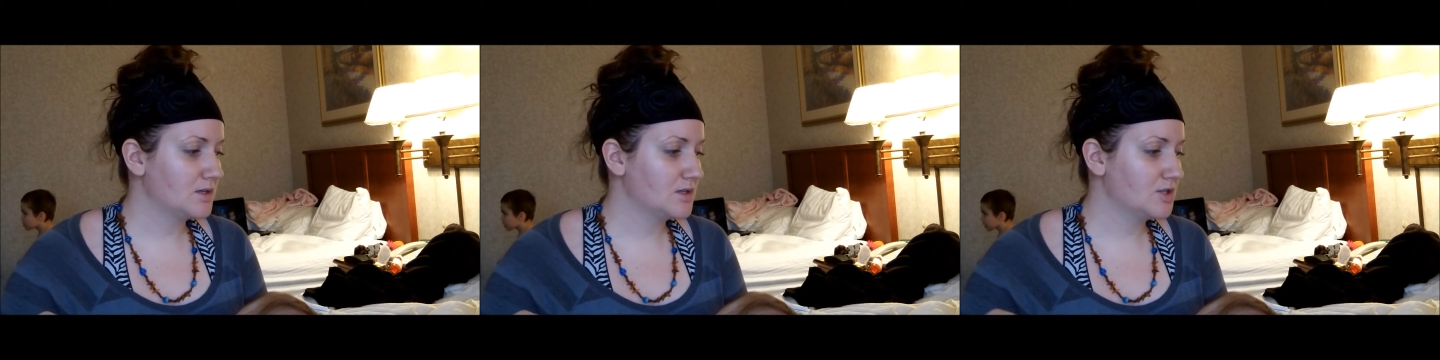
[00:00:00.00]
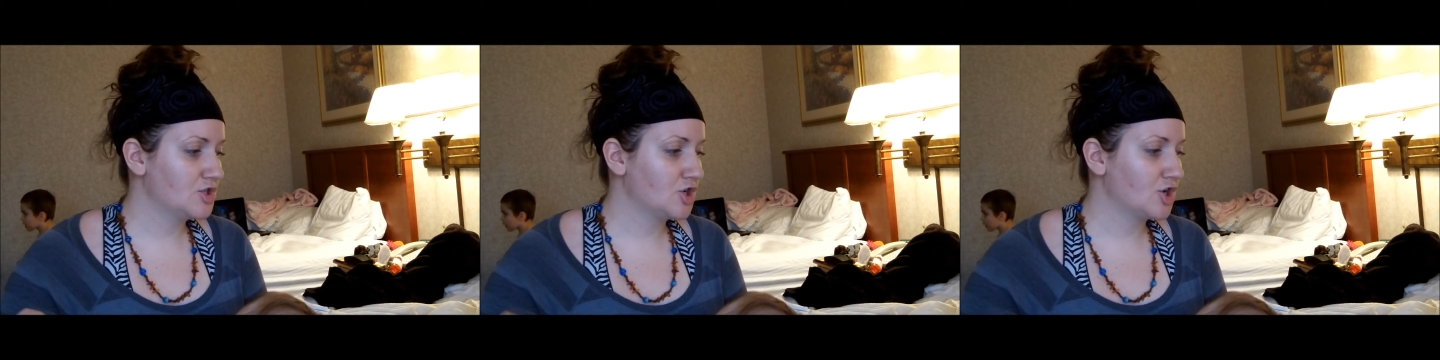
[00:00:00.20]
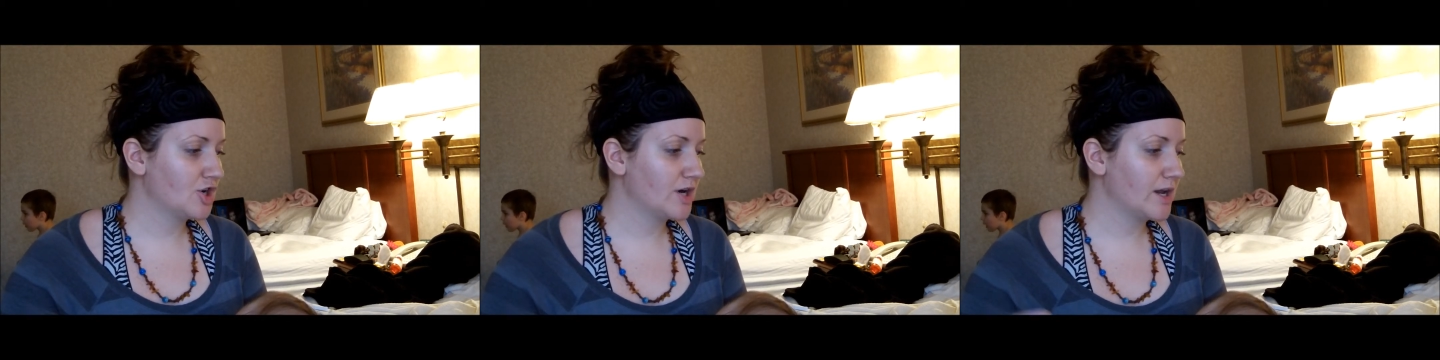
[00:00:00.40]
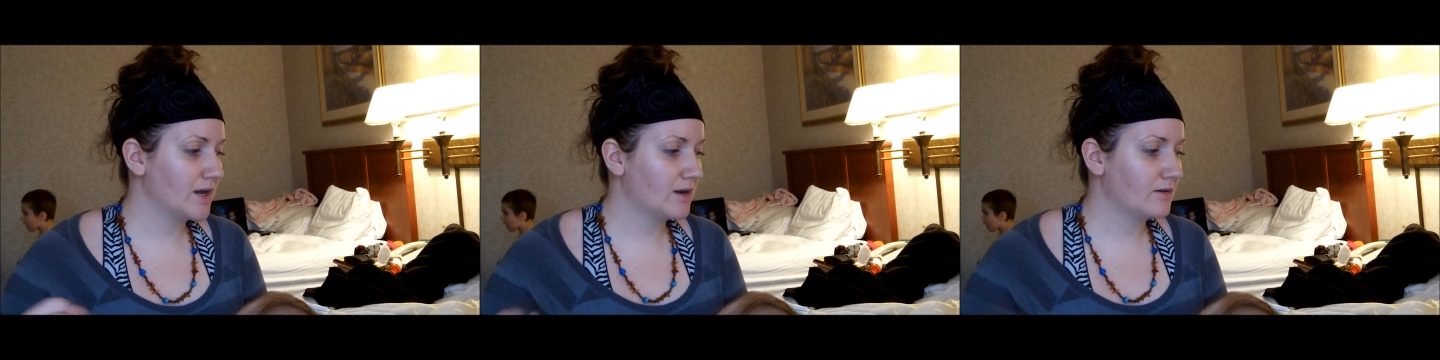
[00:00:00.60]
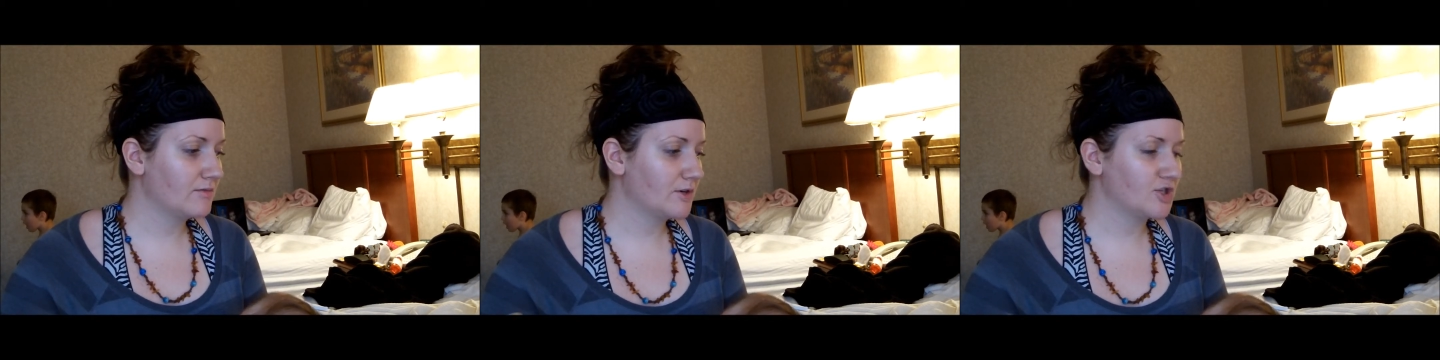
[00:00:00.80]

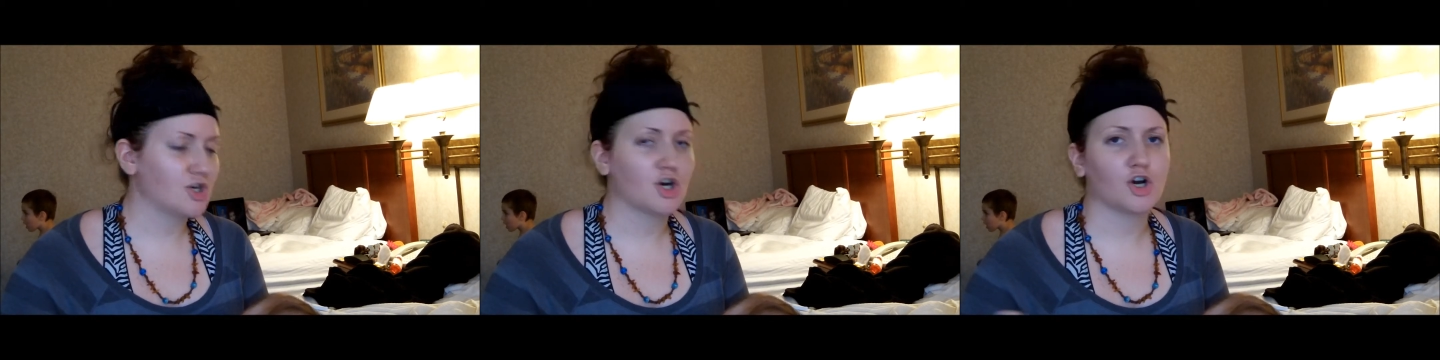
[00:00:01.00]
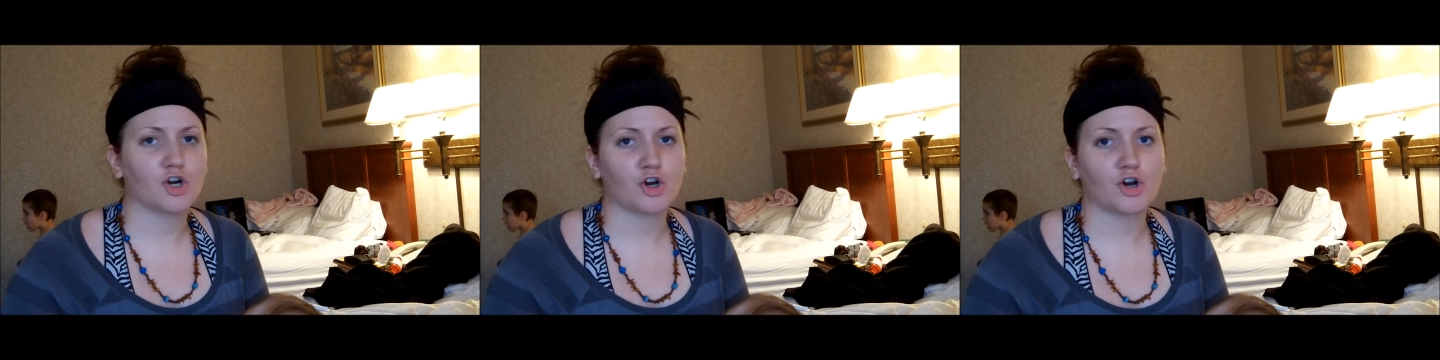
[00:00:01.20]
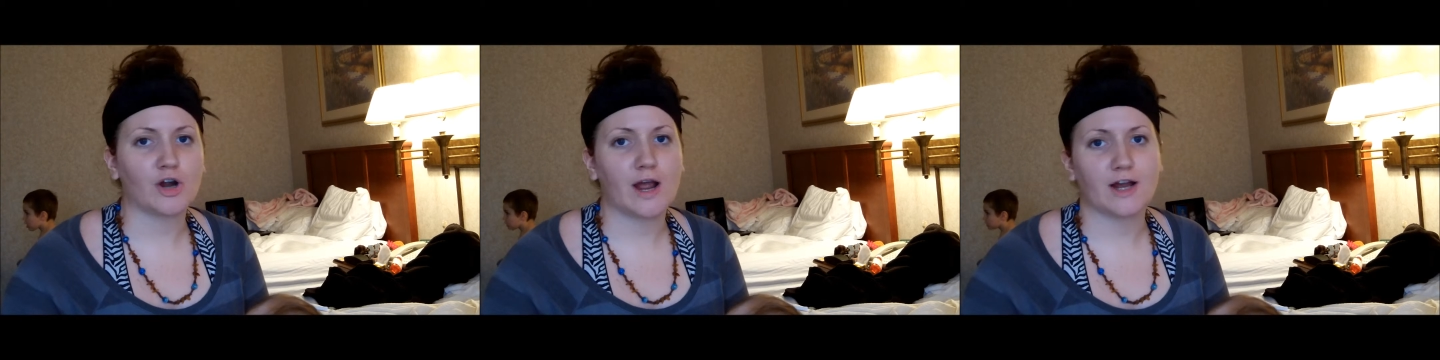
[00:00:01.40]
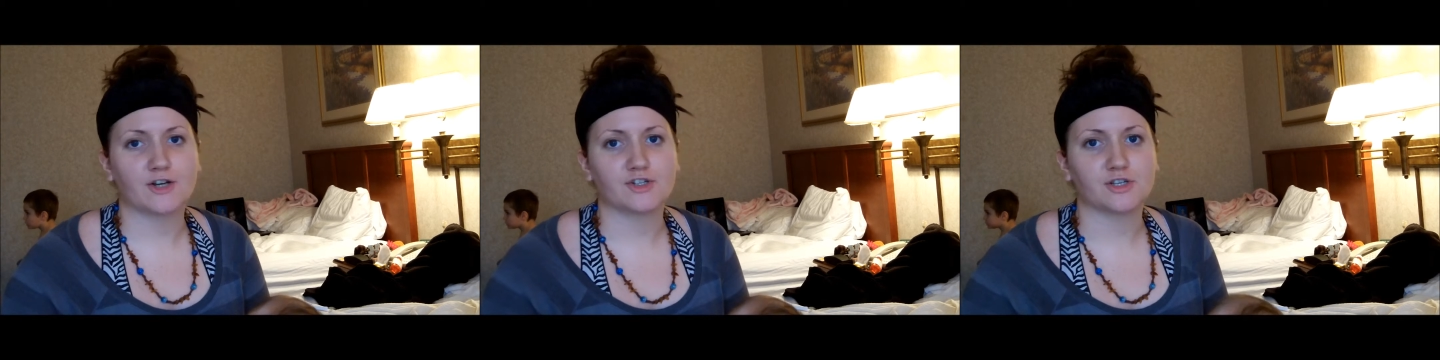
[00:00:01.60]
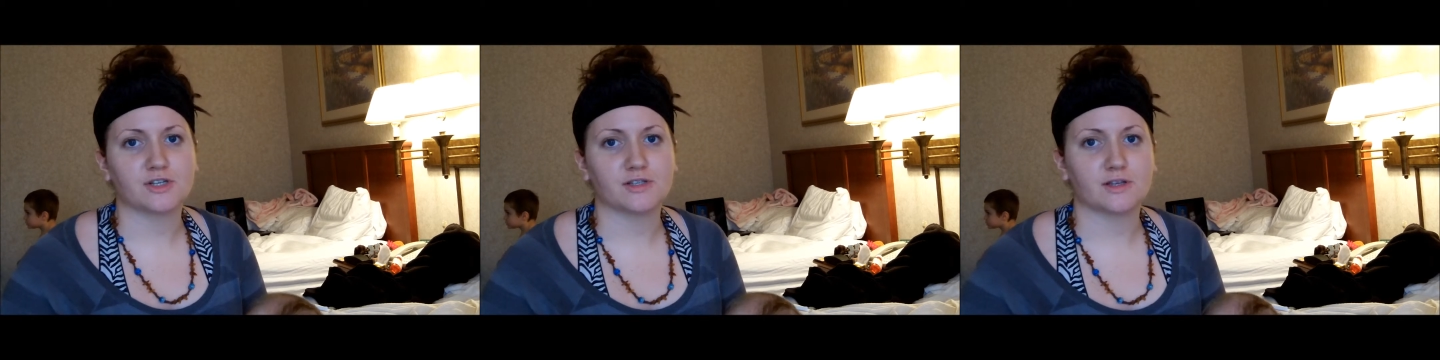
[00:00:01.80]
turner
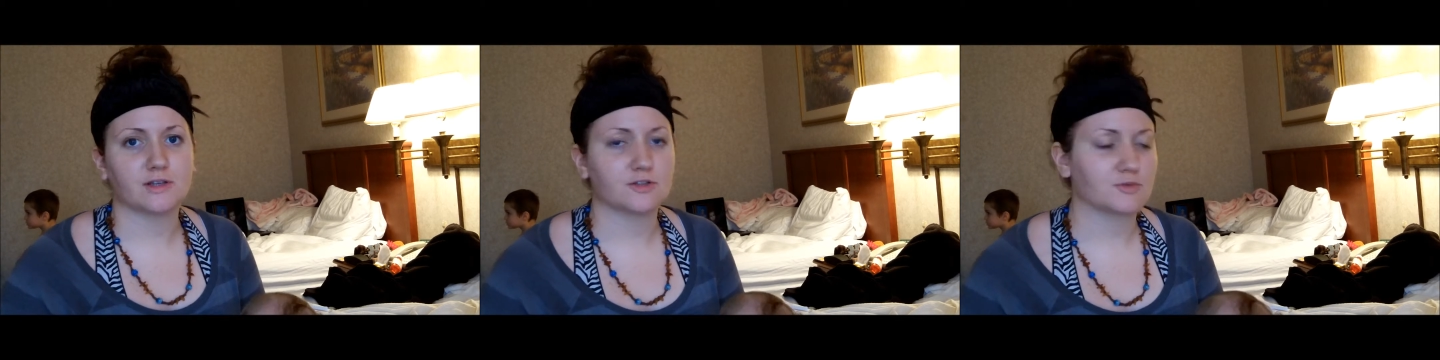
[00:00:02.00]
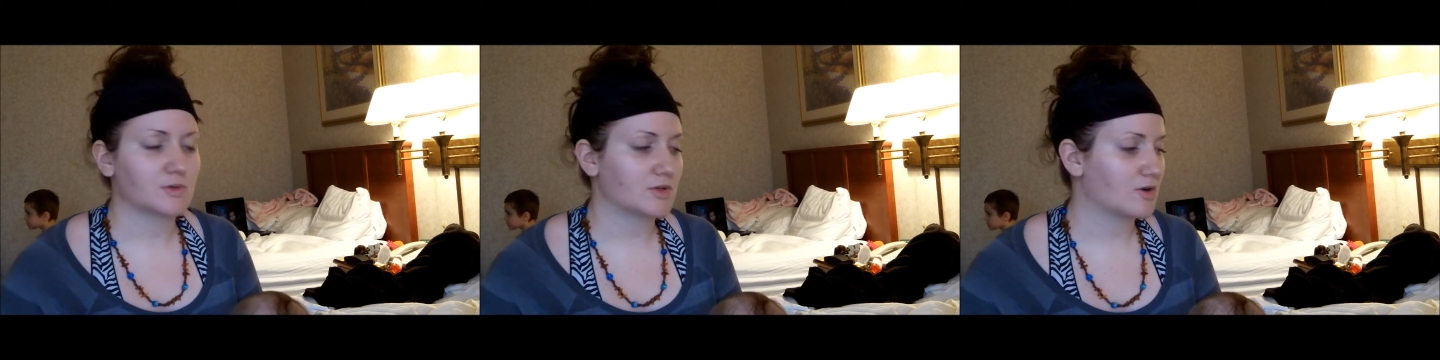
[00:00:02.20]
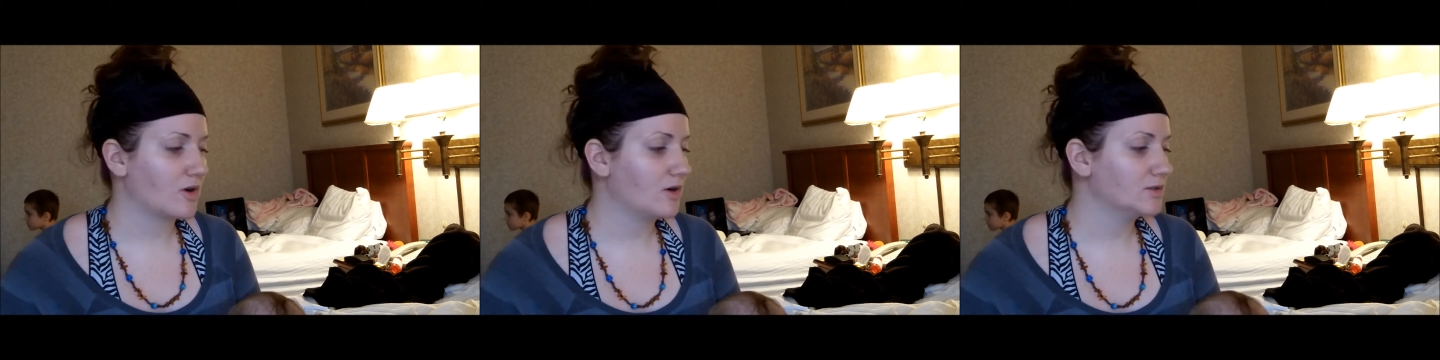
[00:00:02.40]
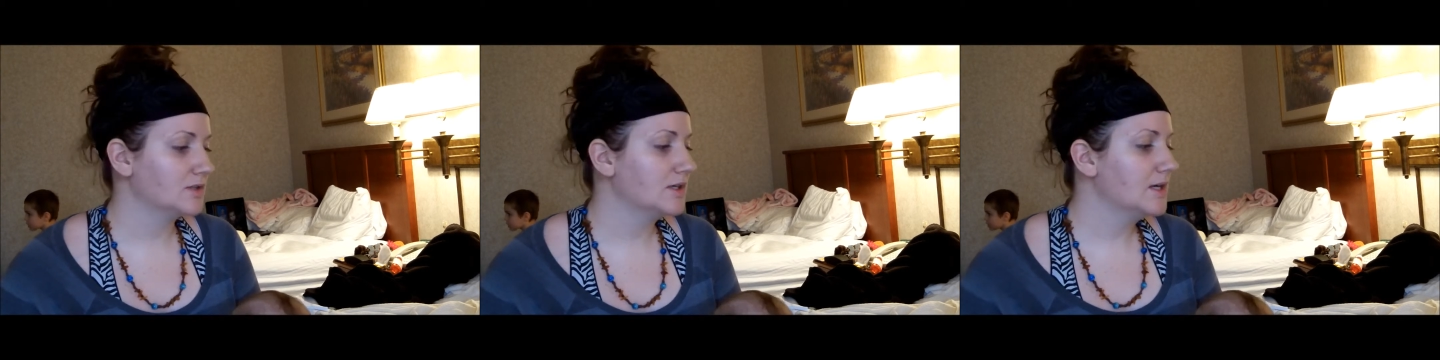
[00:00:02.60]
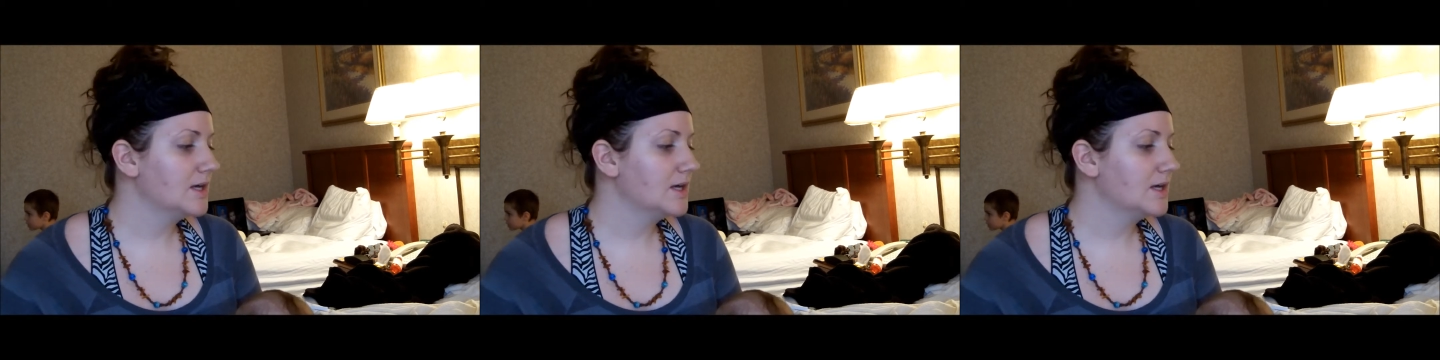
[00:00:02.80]
actually, I think is what they're called,